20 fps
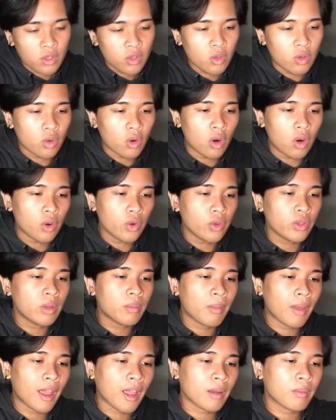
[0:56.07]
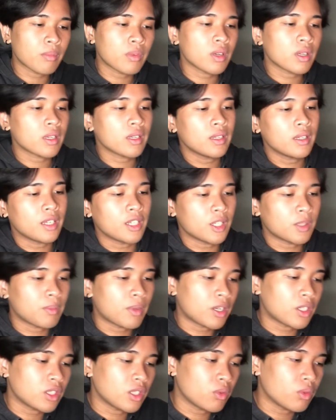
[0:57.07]
who own a MacBook,
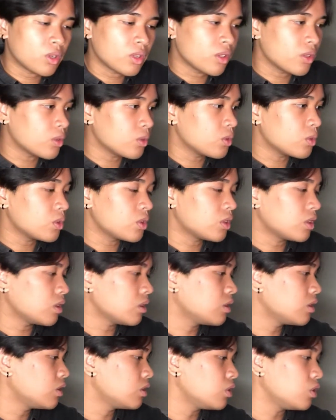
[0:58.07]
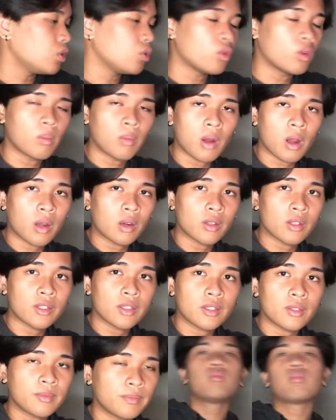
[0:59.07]
especially one of those newer models,
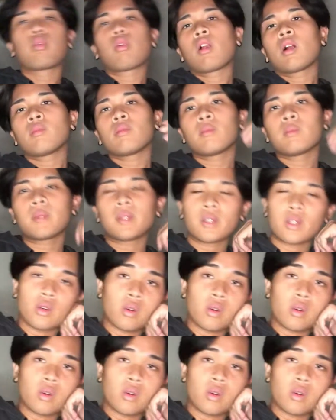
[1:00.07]
probably know